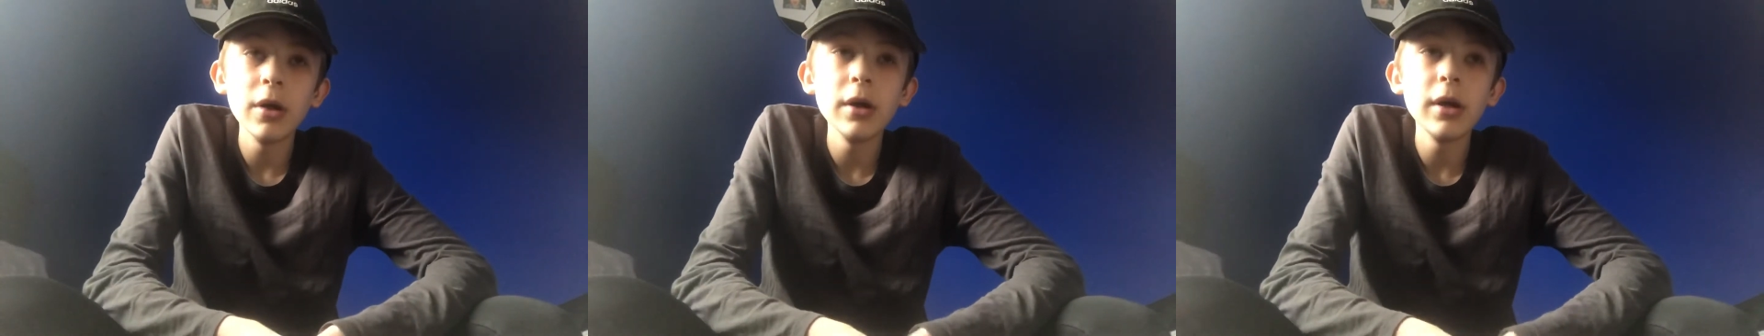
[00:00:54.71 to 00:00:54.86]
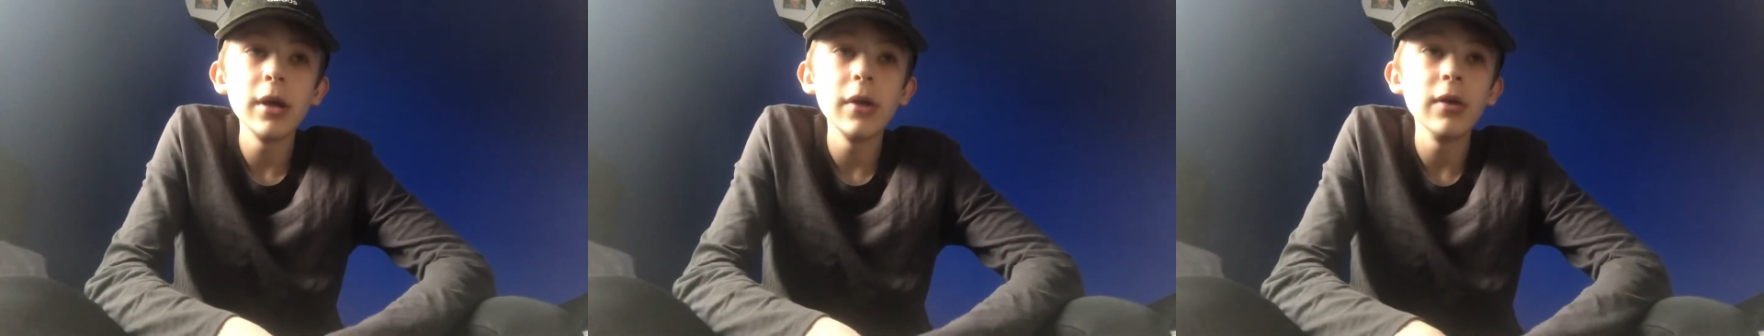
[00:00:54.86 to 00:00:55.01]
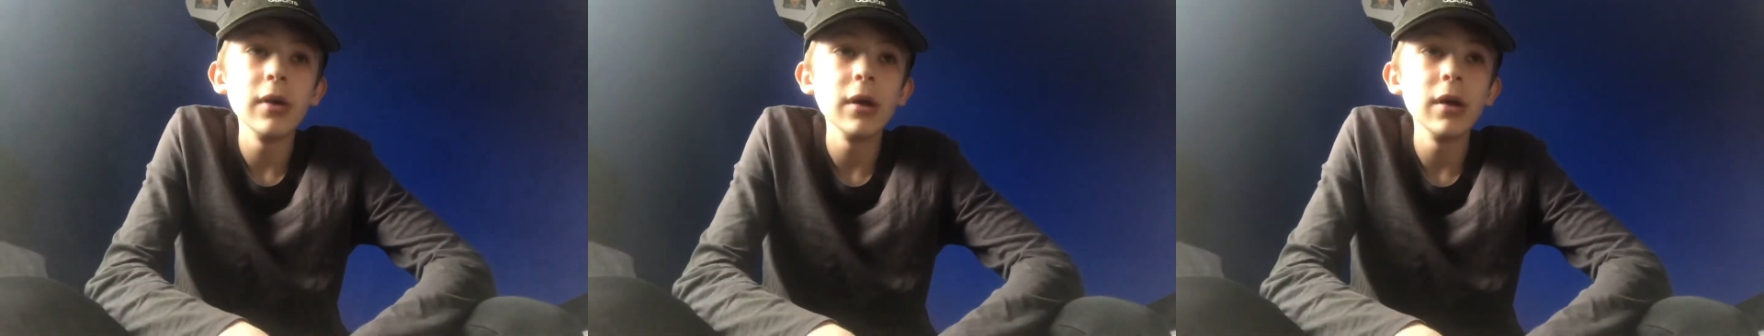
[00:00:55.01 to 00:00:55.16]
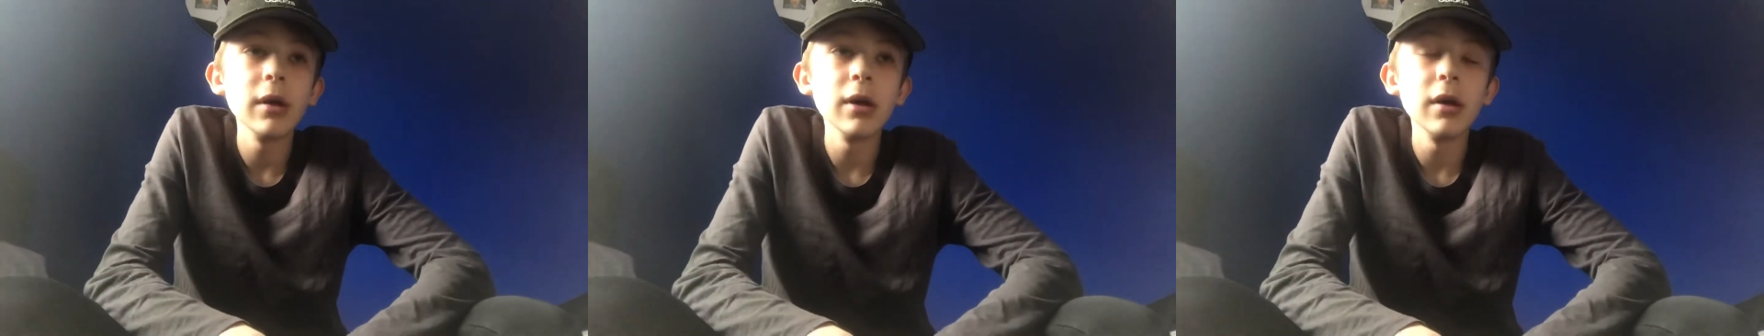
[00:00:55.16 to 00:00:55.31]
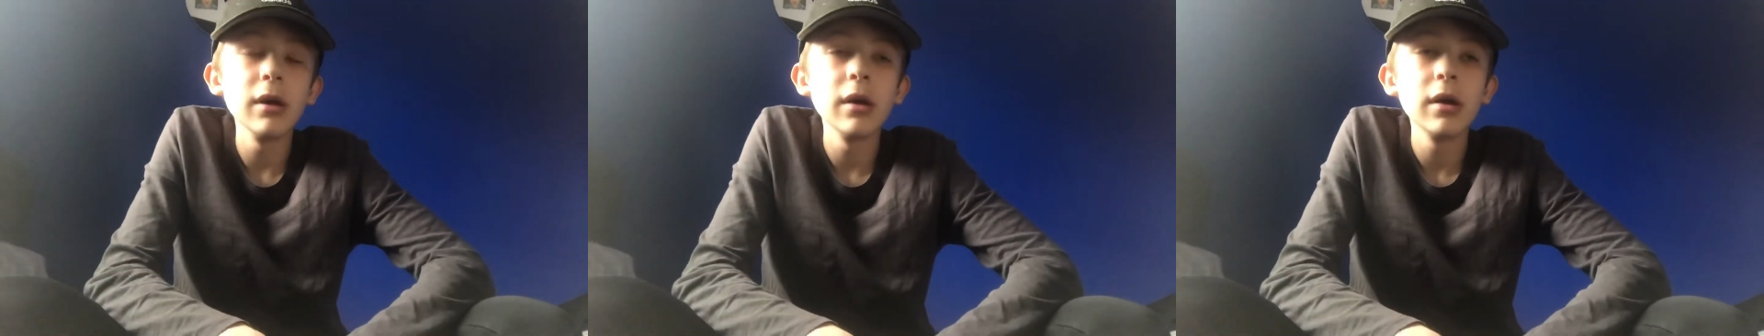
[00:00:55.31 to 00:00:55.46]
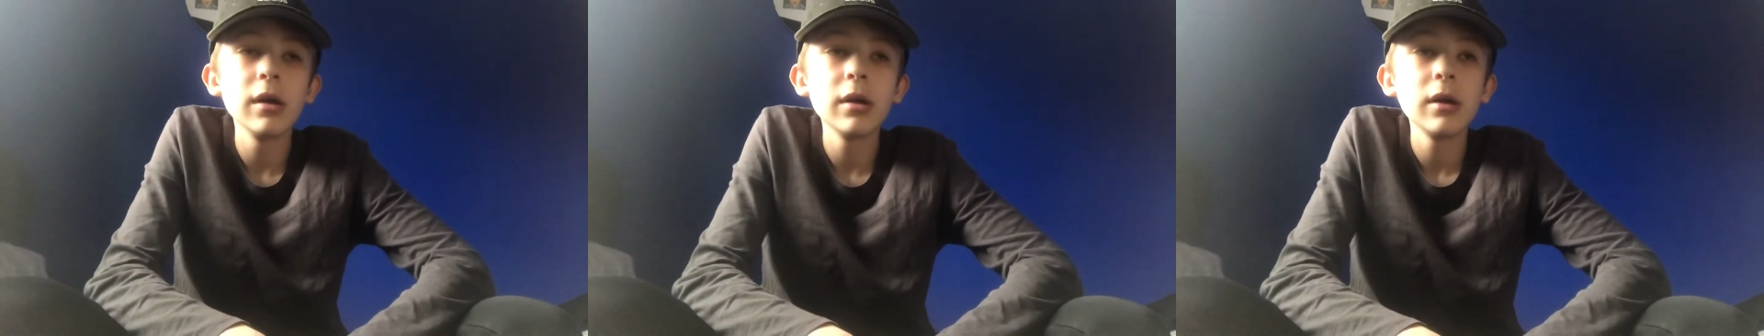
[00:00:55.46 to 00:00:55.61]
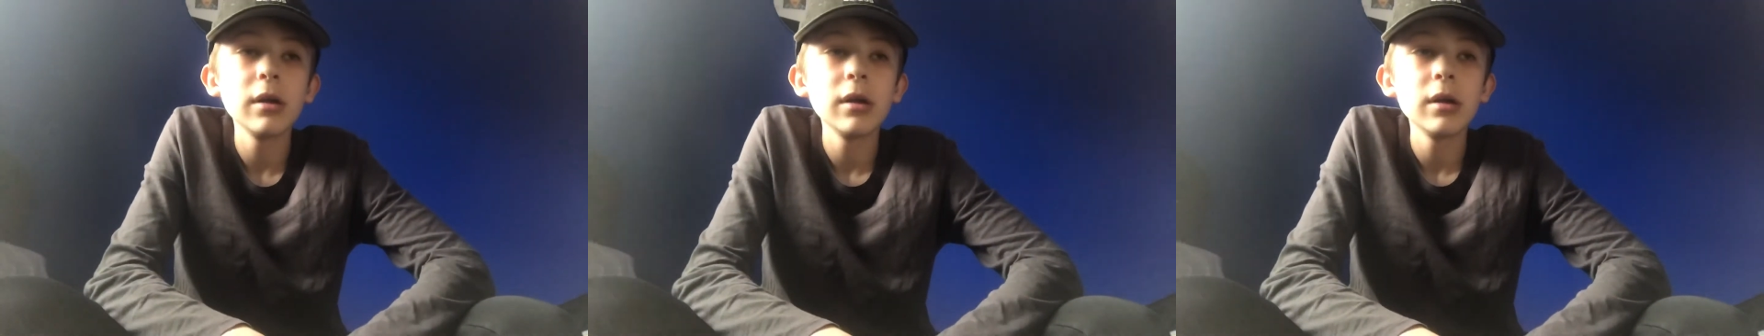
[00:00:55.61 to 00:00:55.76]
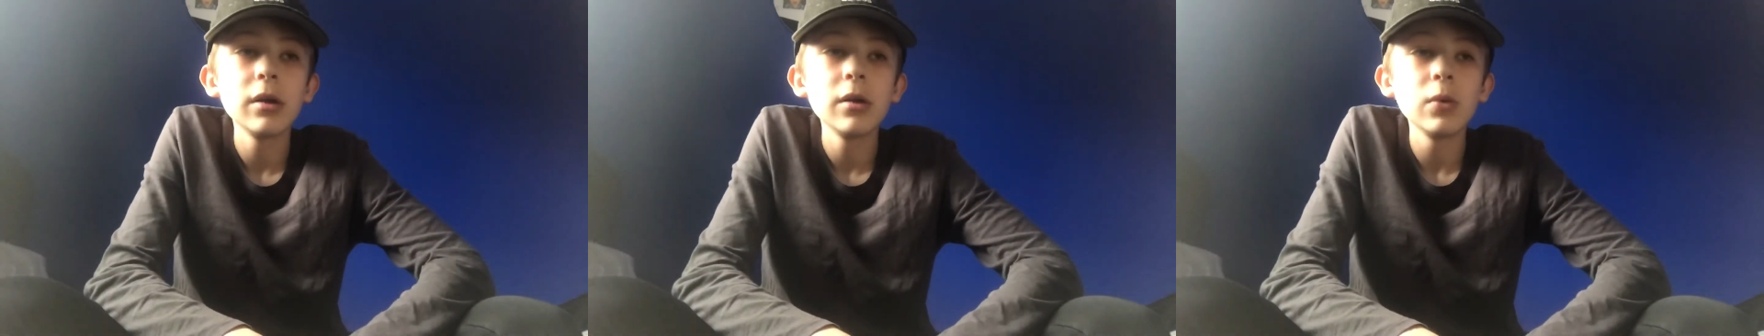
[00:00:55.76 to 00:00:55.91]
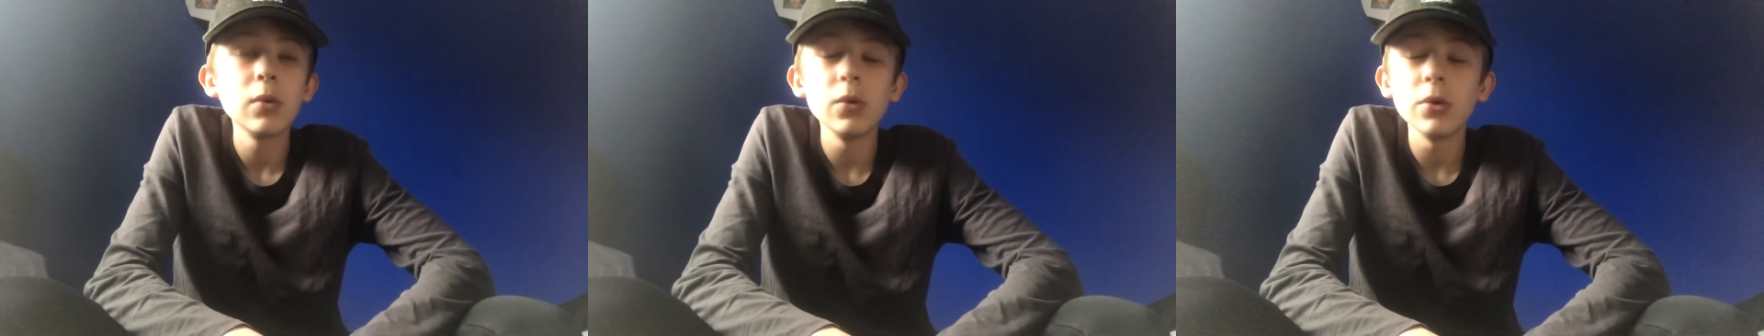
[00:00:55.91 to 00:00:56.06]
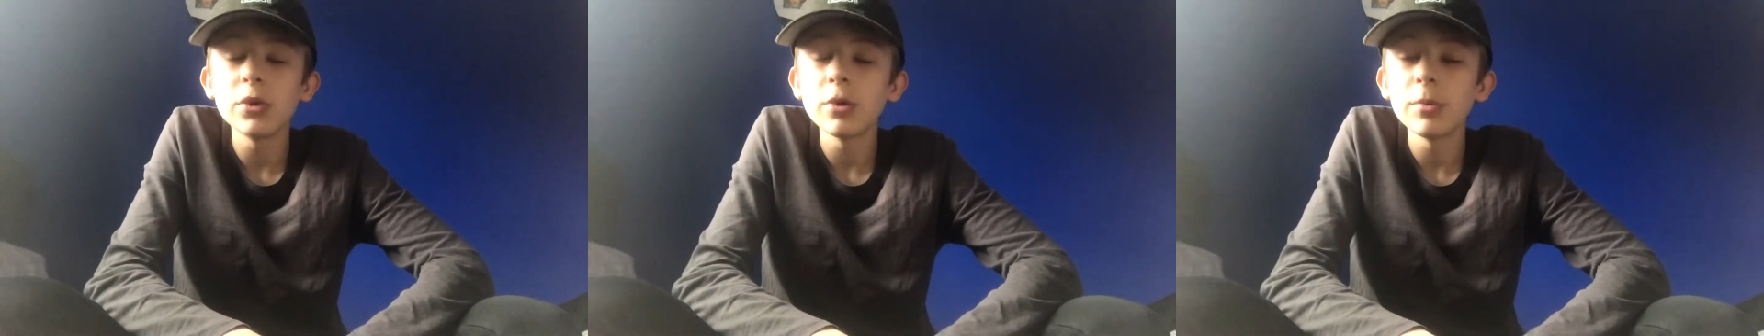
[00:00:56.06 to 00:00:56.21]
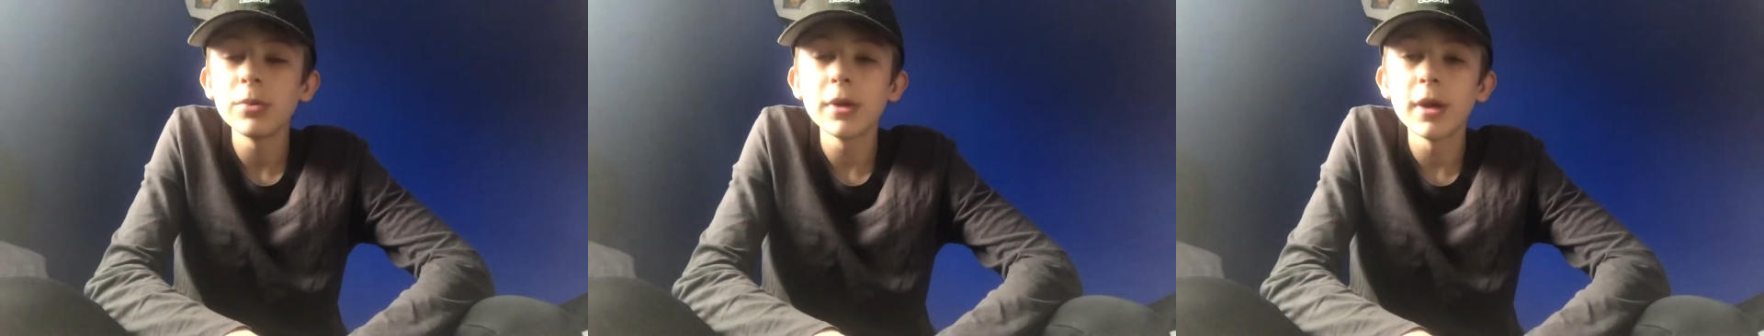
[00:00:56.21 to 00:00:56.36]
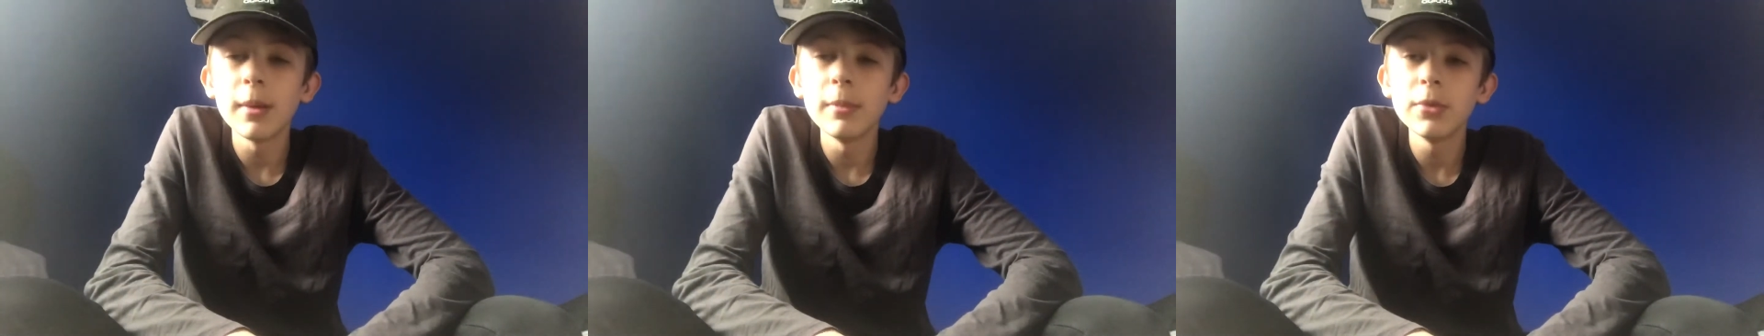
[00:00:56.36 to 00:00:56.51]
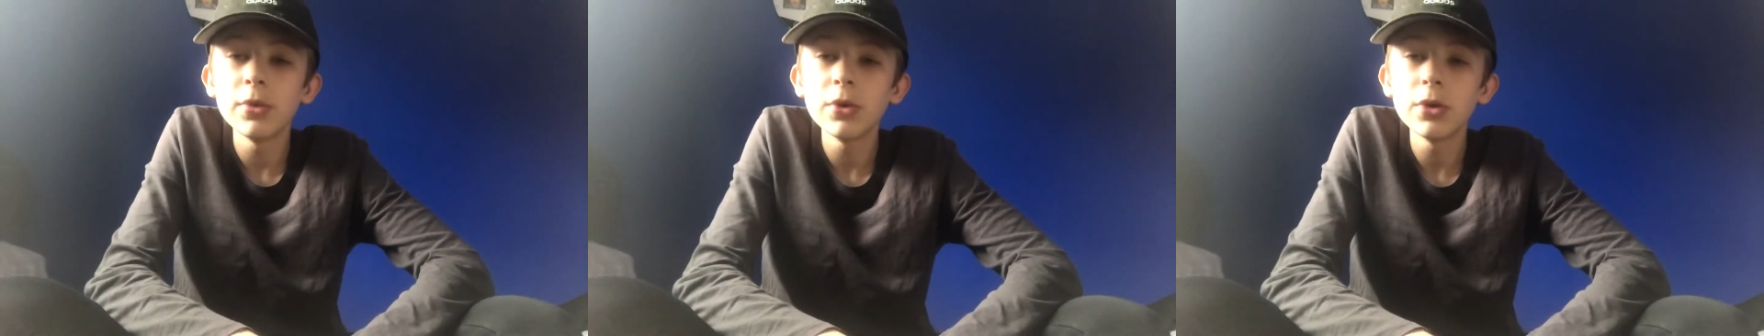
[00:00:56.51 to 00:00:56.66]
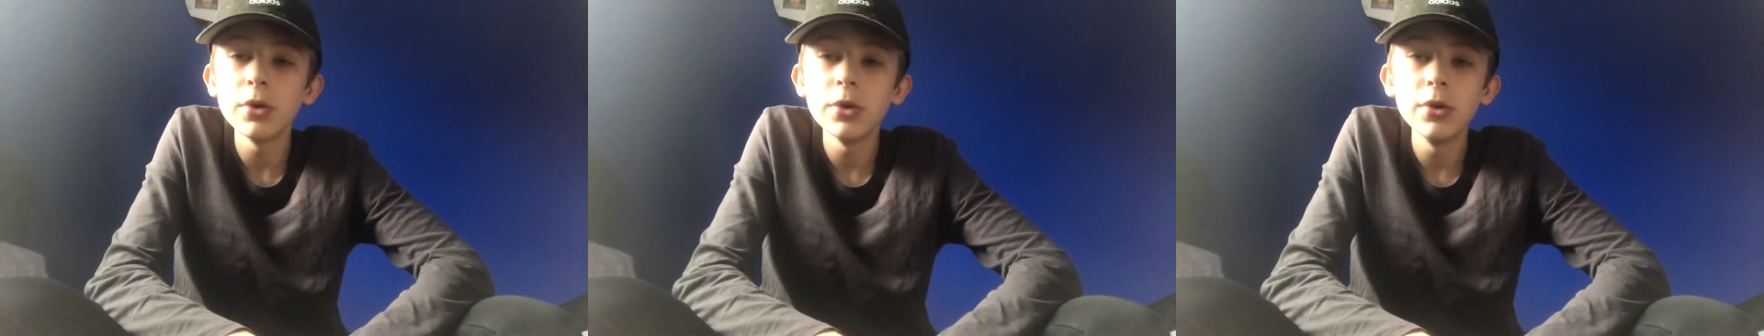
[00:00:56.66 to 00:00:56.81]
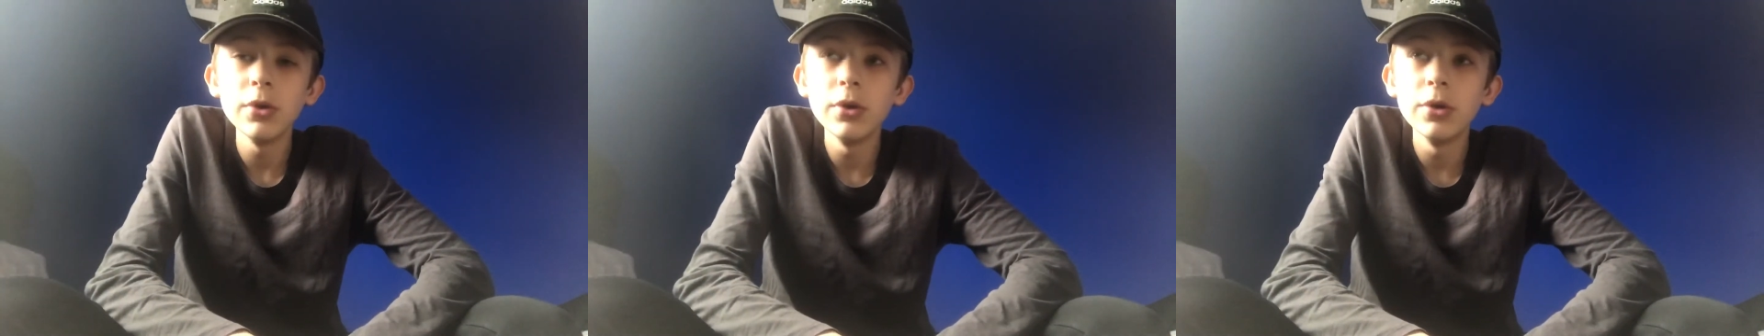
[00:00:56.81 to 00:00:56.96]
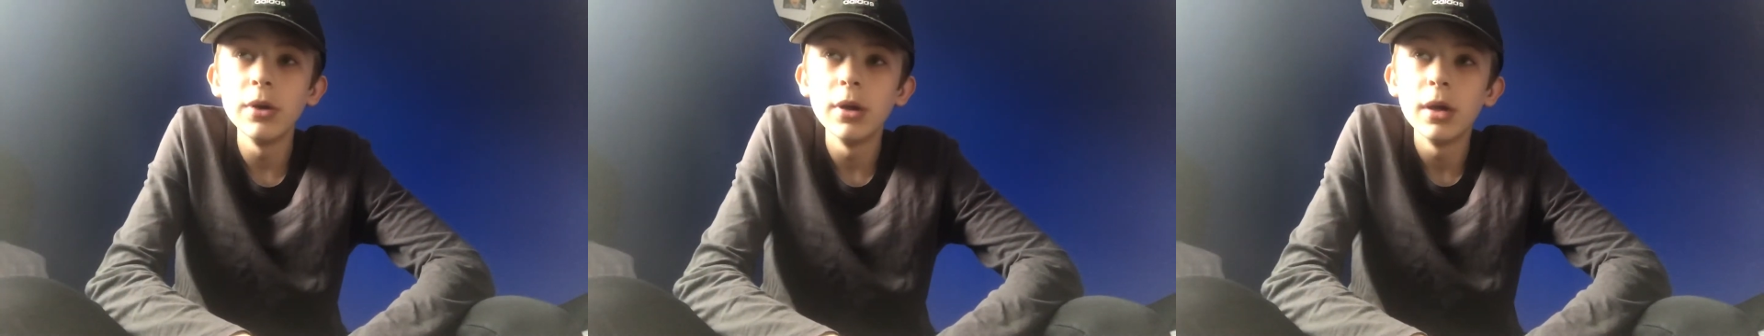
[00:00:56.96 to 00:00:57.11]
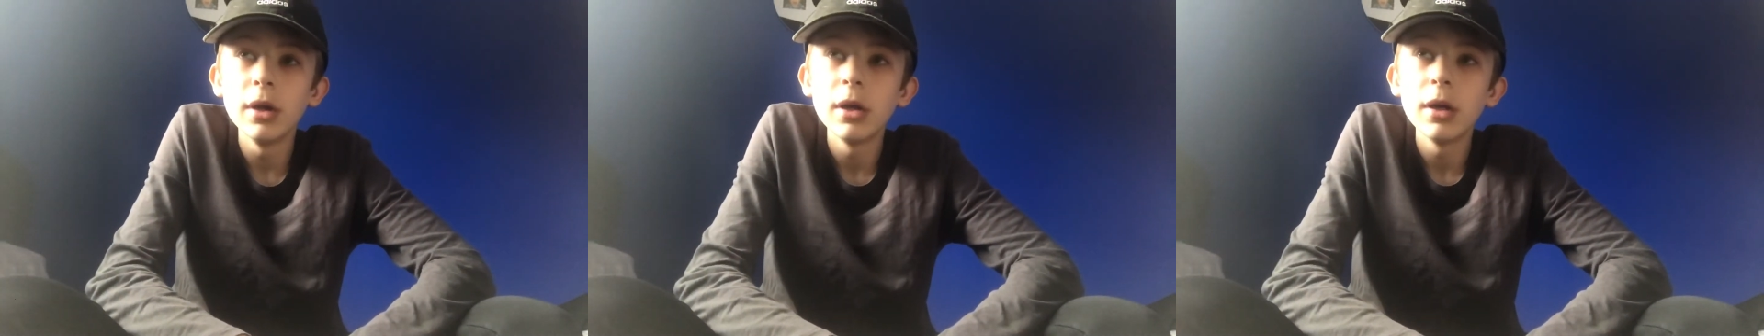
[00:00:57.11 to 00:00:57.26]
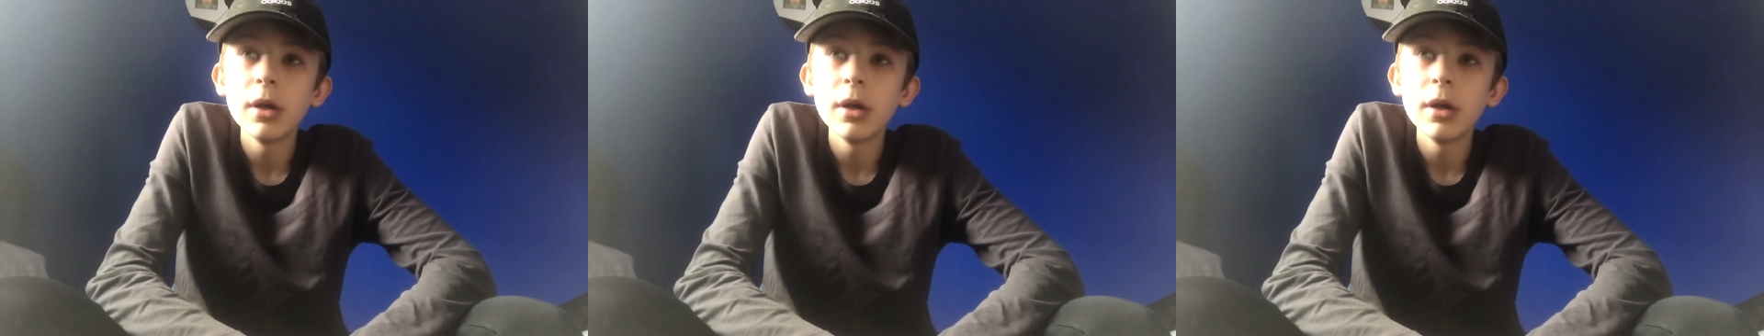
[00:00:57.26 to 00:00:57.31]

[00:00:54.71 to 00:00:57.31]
either or sometime soon,